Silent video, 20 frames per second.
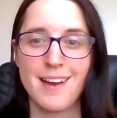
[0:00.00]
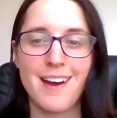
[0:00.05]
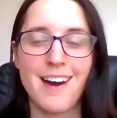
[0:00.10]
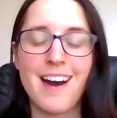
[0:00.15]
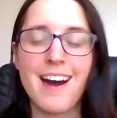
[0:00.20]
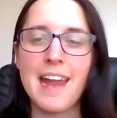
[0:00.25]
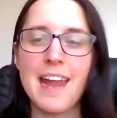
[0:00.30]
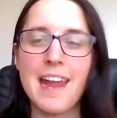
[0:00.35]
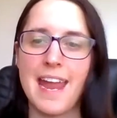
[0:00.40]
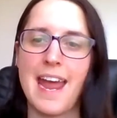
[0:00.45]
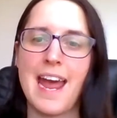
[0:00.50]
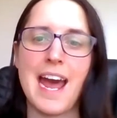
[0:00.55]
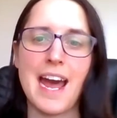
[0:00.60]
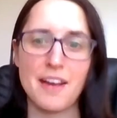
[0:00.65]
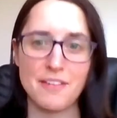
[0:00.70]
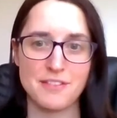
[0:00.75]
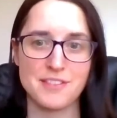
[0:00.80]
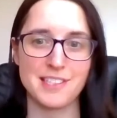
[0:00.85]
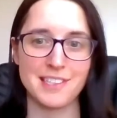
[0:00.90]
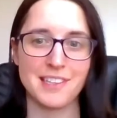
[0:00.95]
I
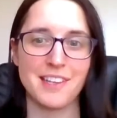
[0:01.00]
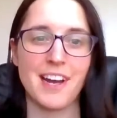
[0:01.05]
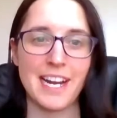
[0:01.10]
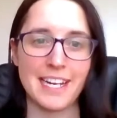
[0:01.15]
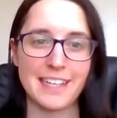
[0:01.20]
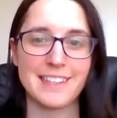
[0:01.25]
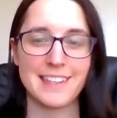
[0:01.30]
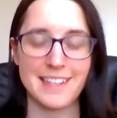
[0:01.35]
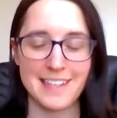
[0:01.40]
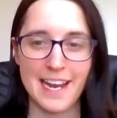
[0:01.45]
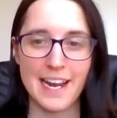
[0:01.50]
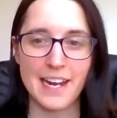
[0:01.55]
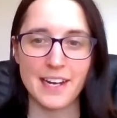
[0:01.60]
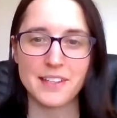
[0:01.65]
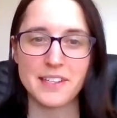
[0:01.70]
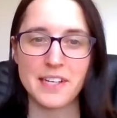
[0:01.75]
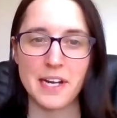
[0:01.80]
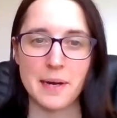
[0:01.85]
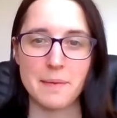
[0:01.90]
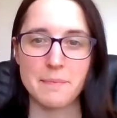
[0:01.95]
have to like the
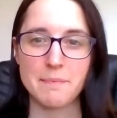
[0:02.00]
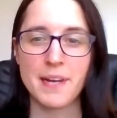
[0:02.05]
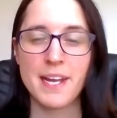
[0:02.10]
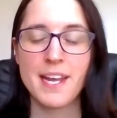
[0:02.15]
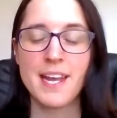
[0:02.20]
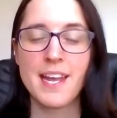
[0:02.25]
outcome.